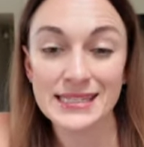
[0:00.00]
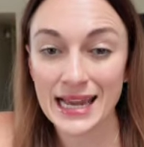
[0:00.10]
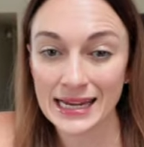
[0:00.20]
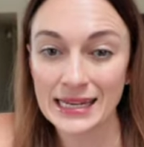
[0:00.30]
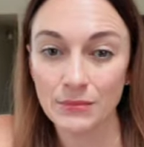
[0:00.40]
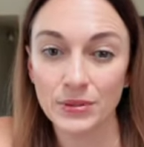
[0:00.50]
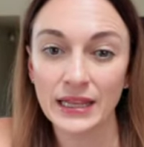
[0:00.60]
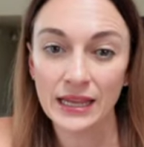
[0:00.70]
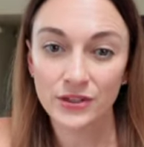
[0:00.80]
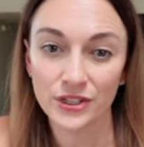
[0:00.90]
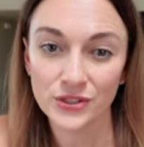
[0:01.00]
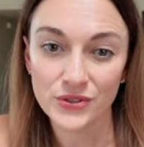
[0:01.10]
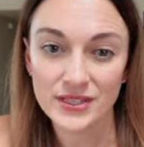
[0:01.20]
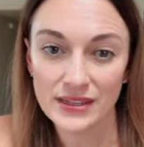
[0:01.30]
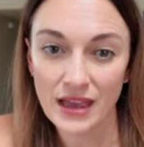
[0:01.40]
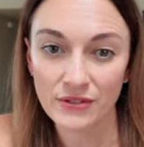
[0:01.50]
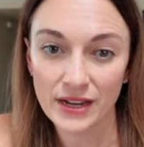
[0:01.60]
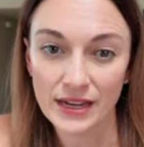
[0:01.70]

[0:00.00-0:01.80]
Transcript: dining planner, and you'll see that right